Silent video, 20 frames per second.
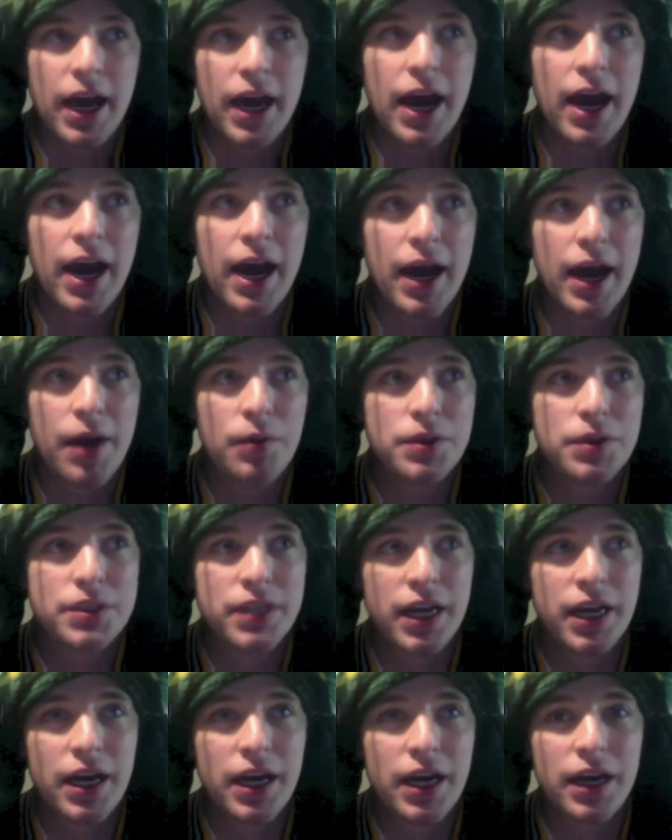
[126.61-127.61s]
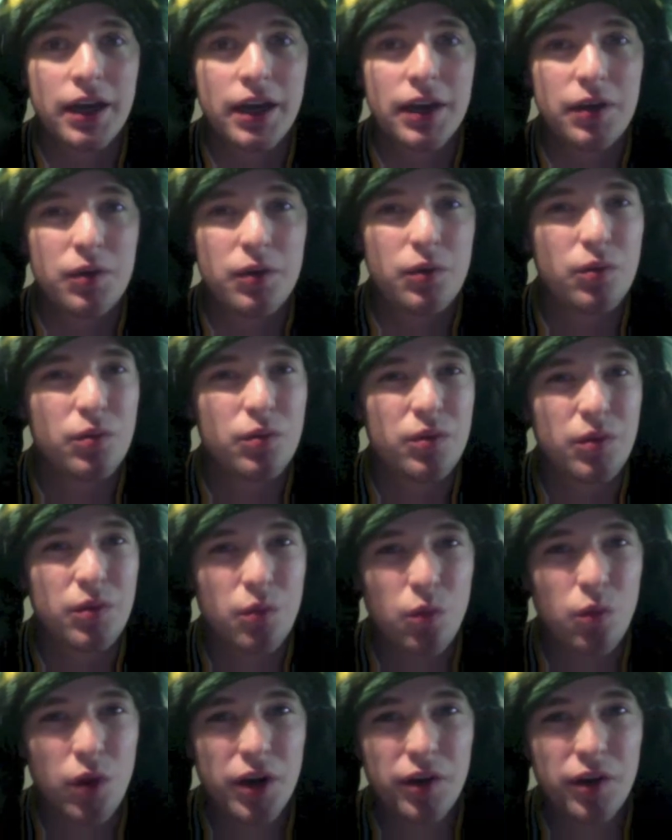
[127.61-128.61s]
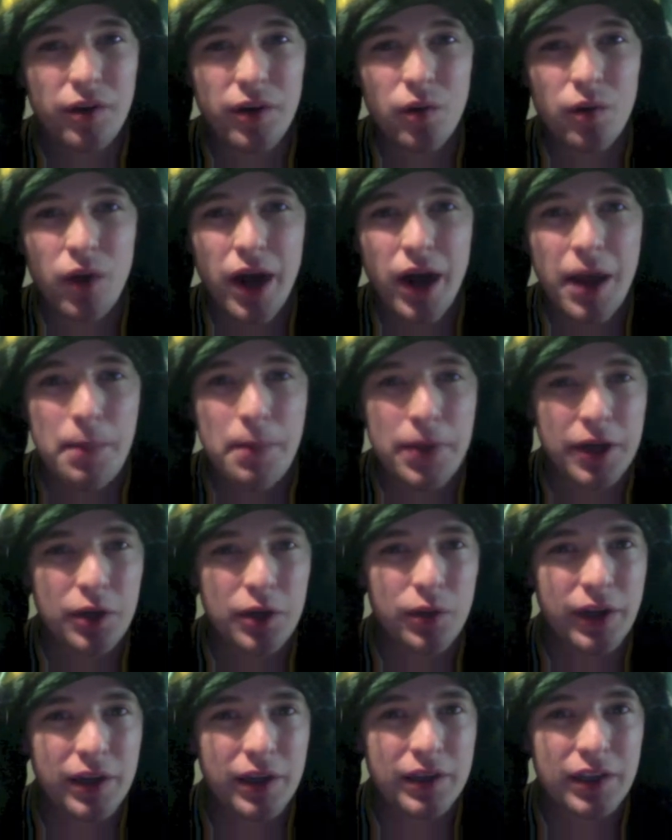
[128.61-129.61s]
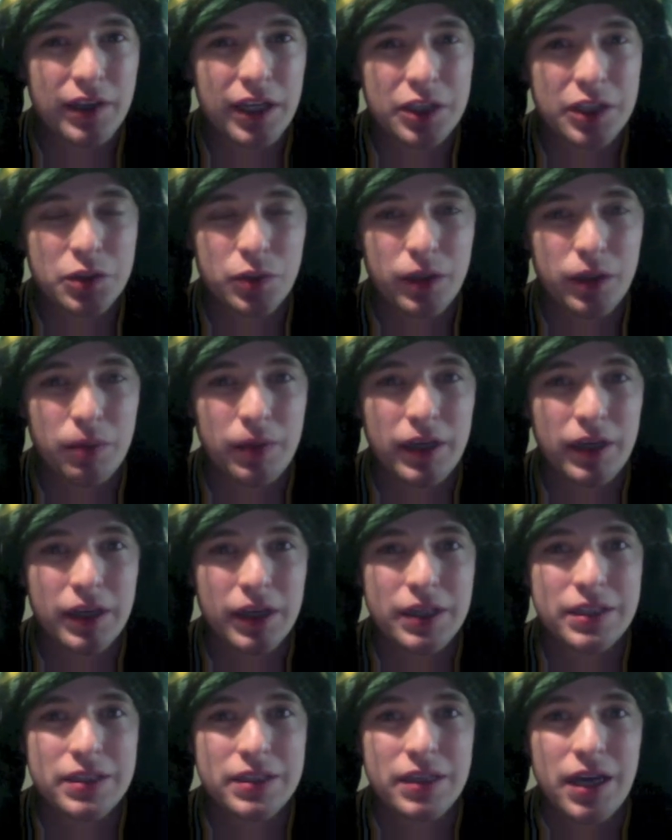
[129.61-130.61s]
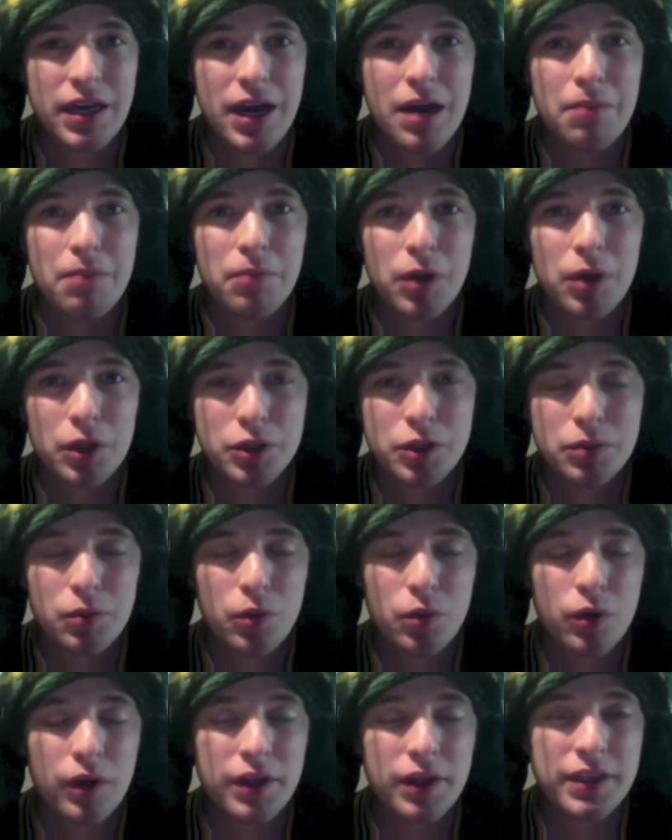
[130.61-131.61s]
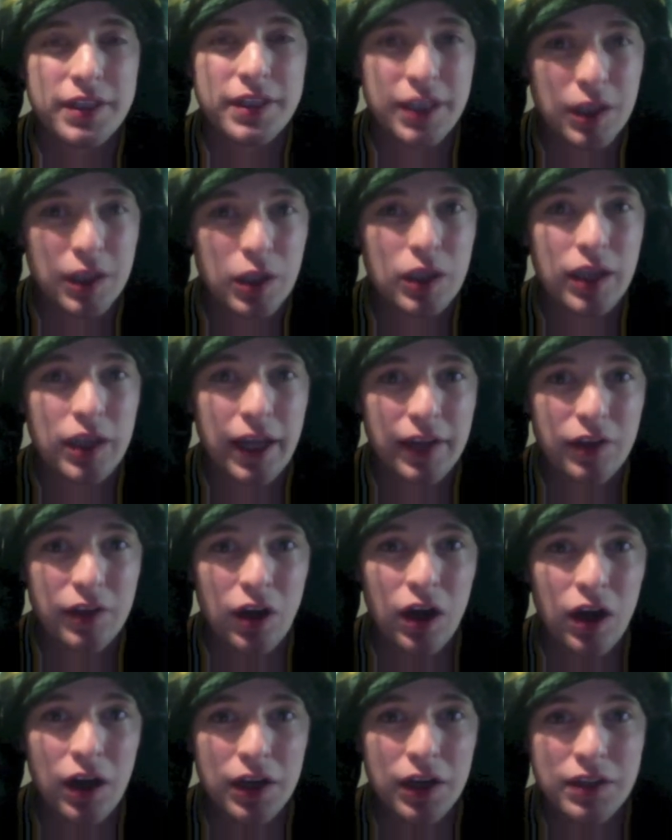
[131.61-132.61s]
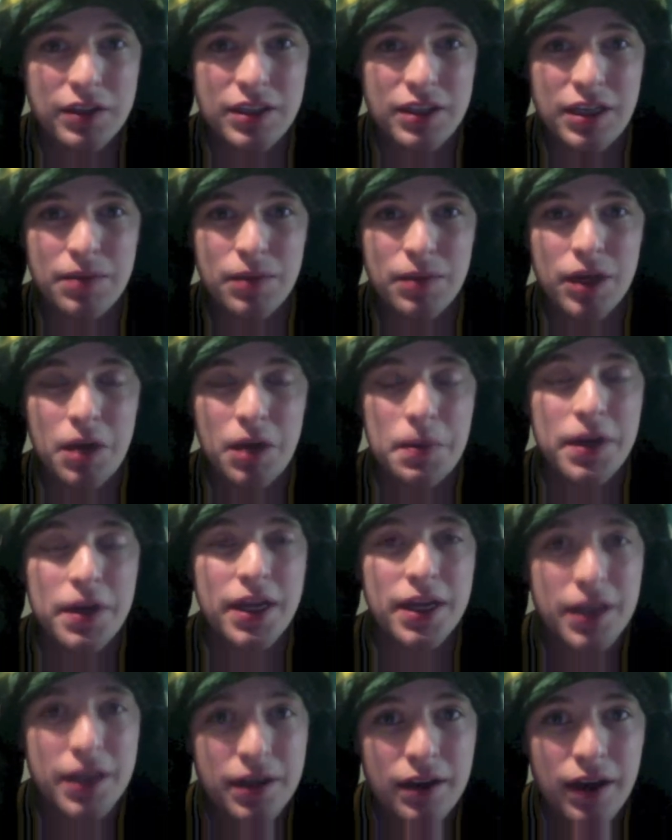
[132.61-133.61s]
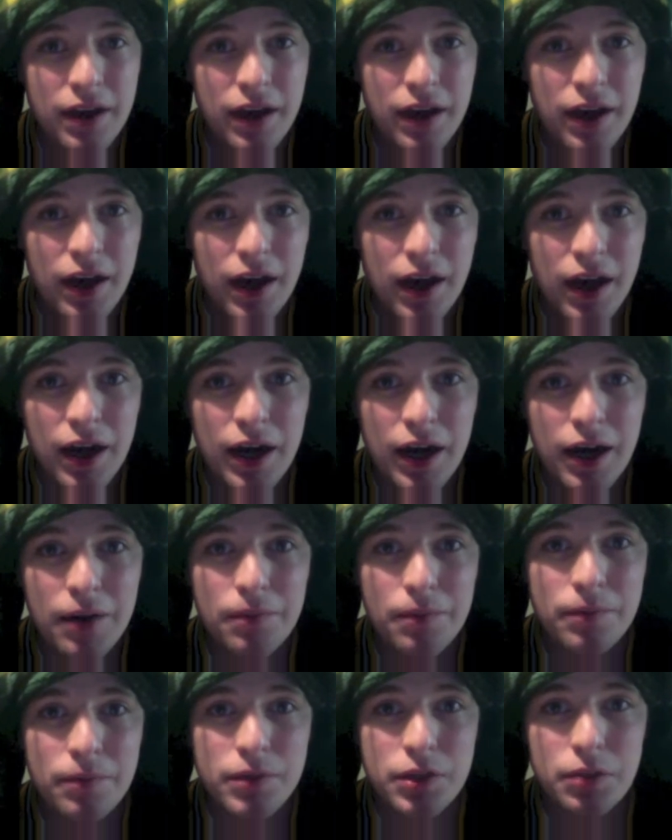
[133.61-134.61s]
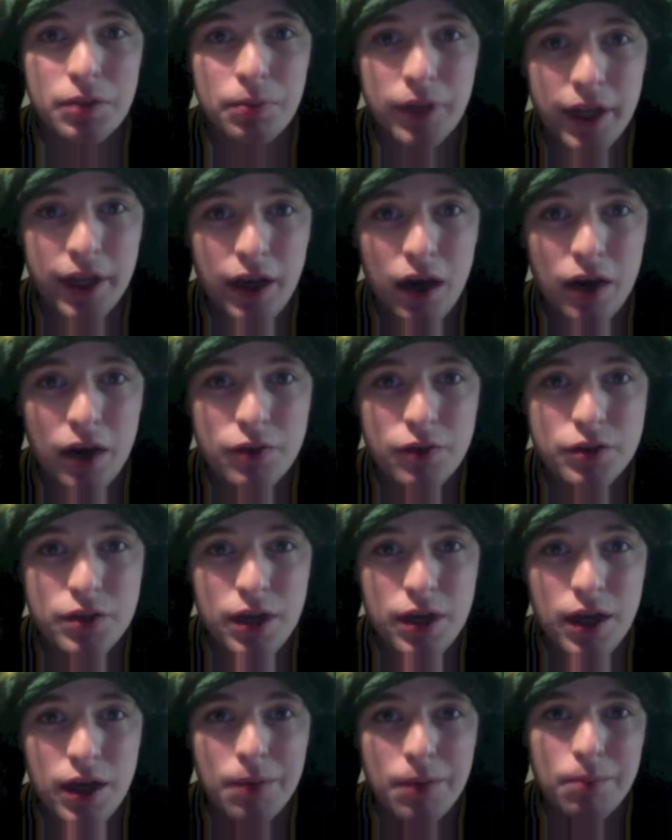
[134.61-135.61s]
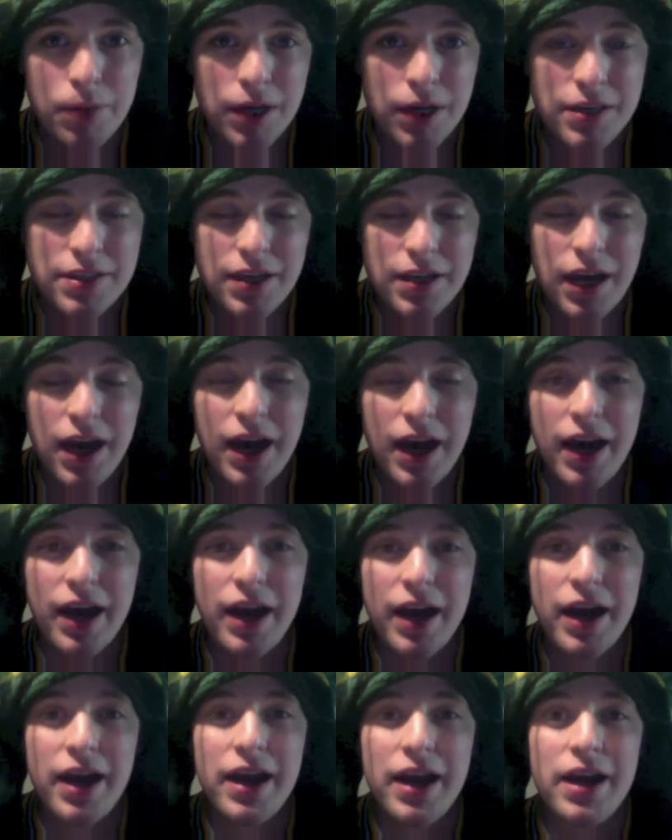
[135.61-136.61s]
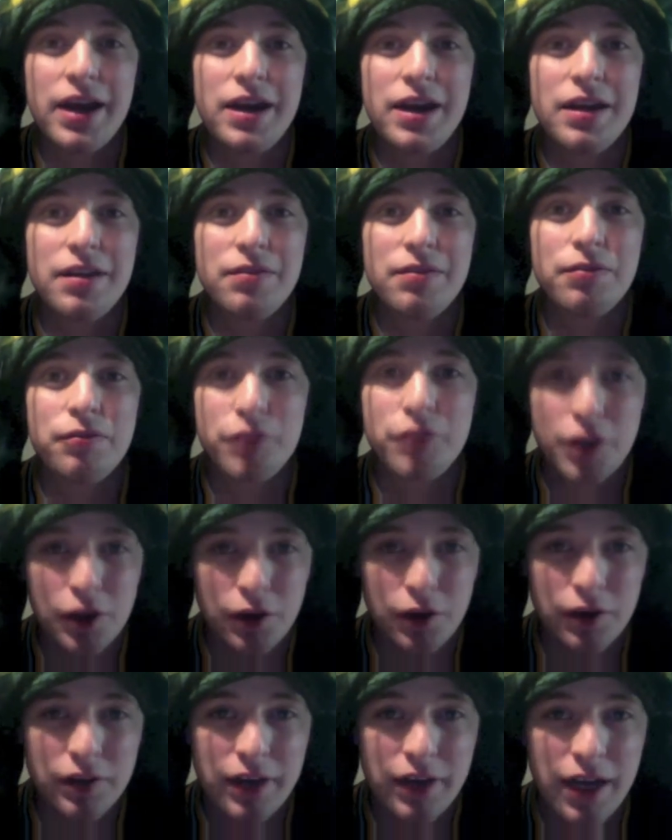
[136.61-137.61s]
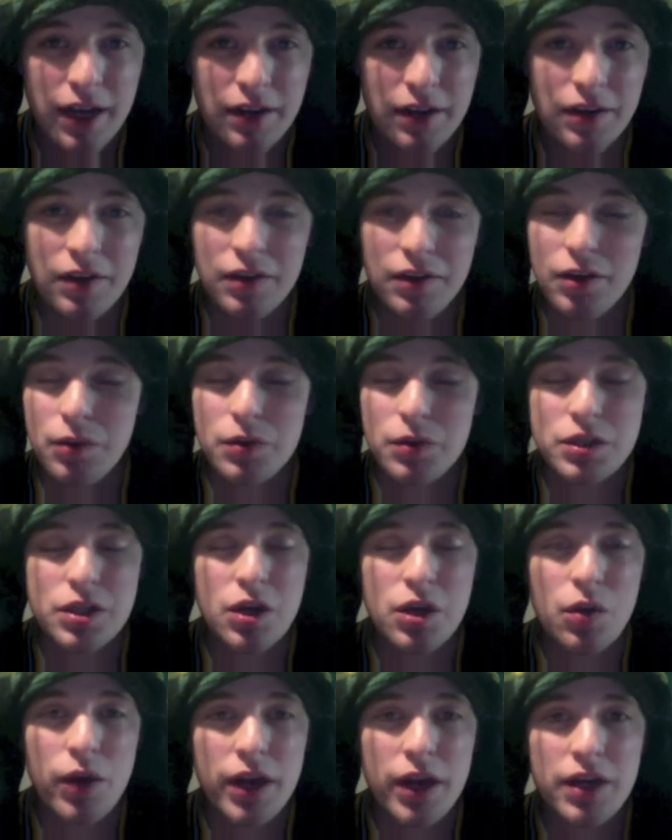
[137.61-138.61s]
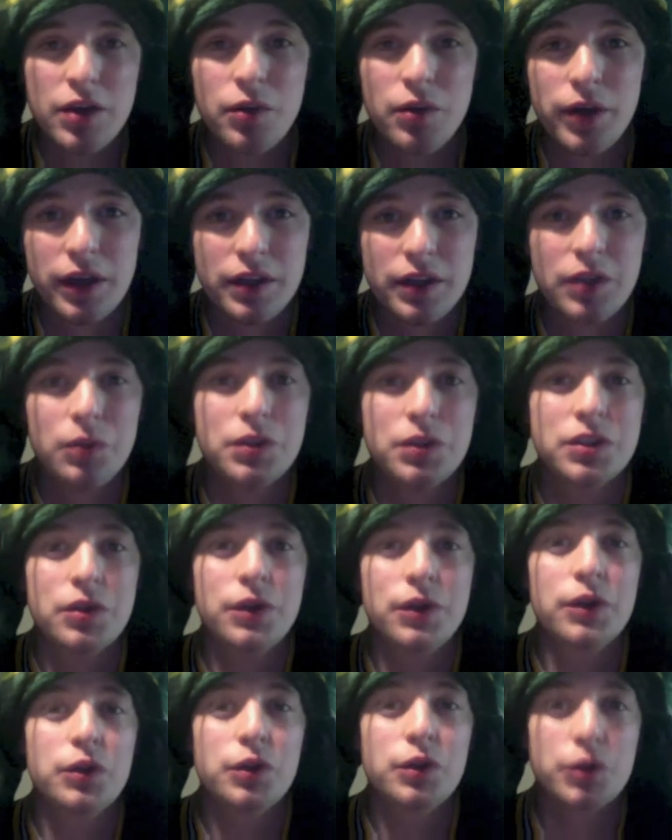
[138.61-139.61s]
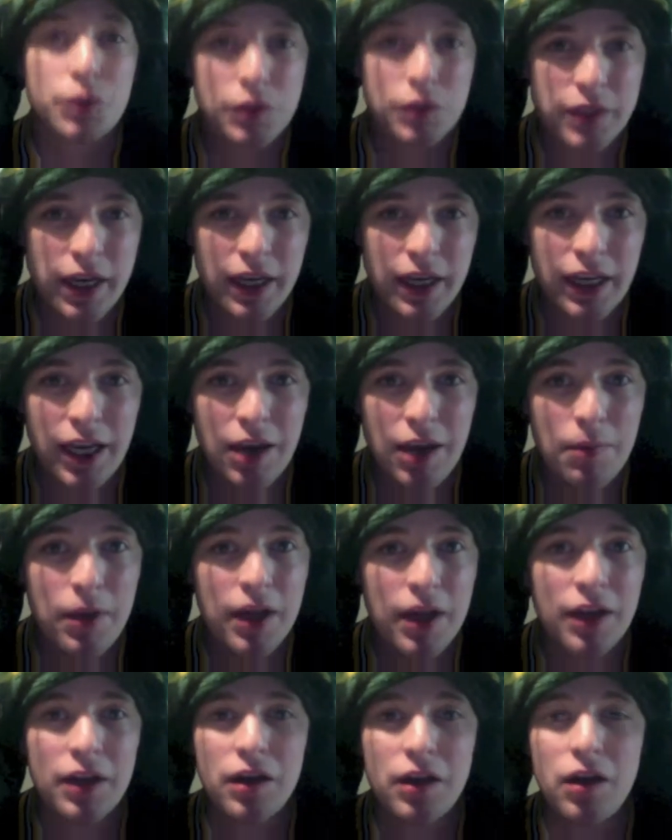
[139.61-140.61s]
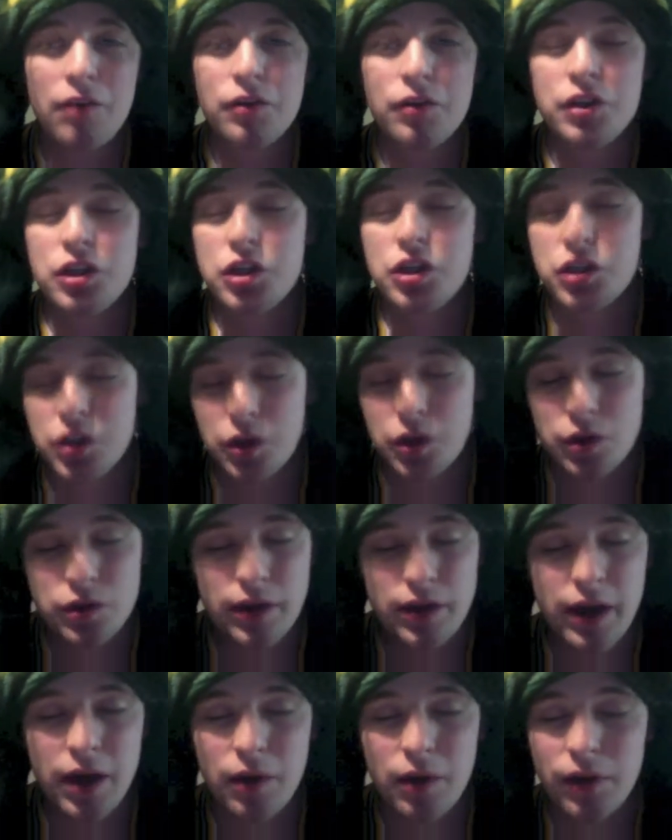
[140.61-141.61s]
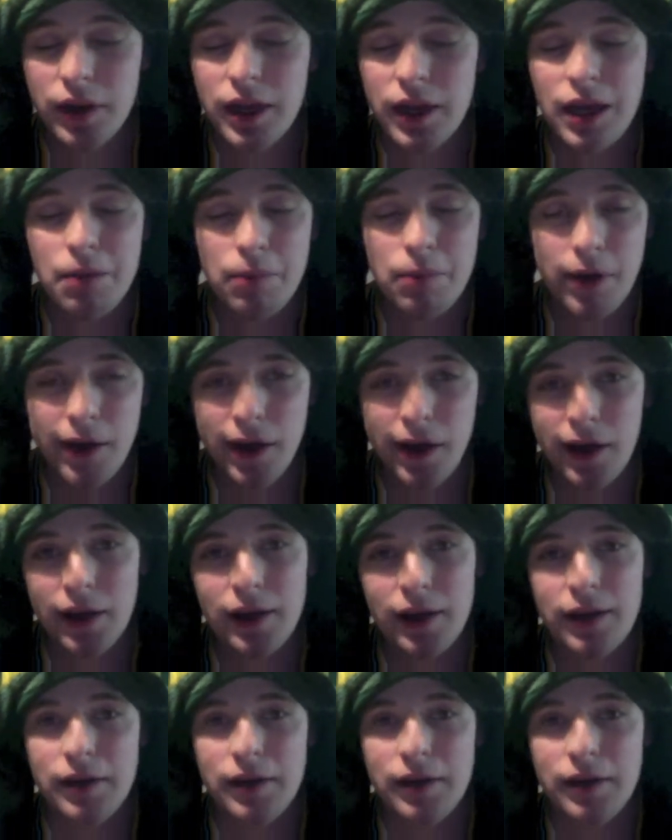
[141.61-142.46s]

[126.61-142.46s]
I was kind of wondering why I picked New England last week, because Baltimore did look like the hottest team coming in to the playoffs, but I figured that there was no way New England was going to lose that game, and it obviously shows how they came back